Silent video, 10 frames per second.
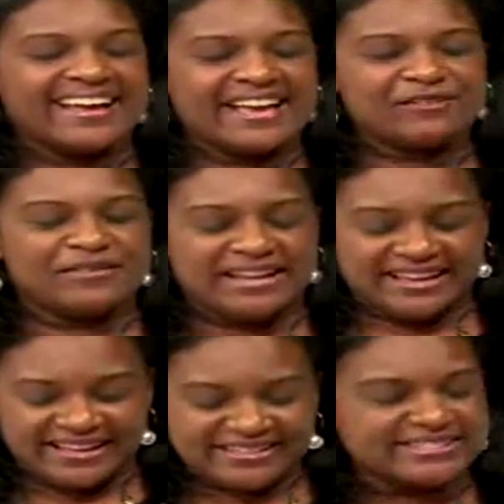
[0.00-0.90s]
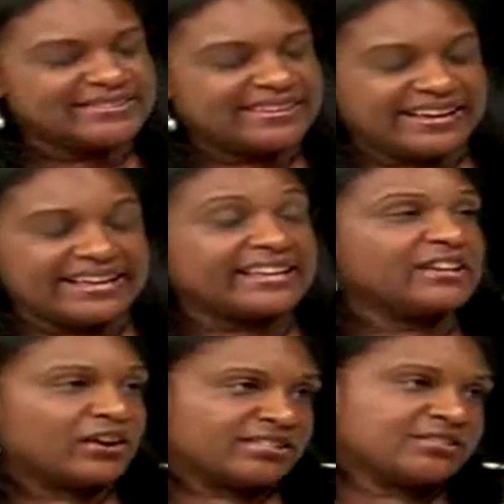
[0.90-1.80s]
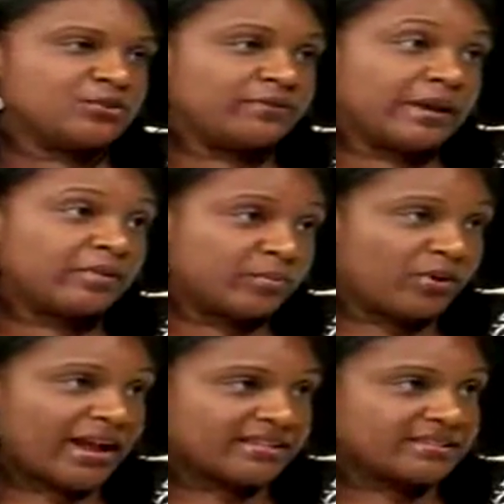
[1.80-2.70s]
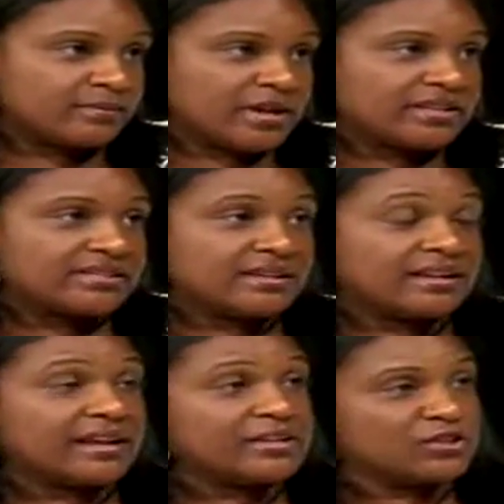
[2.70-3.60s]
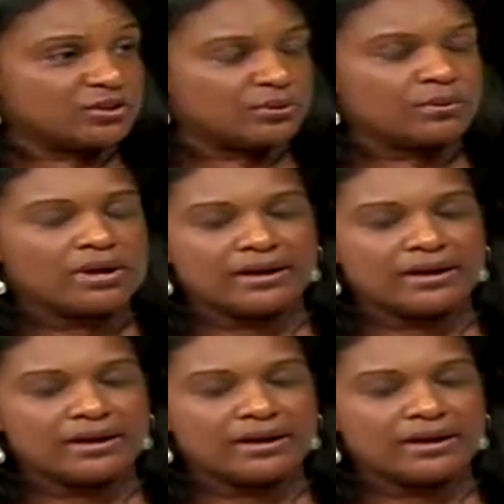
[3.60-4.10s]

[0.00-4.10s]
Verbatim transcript: I have Uh, I can also do family practice medicine, and I do.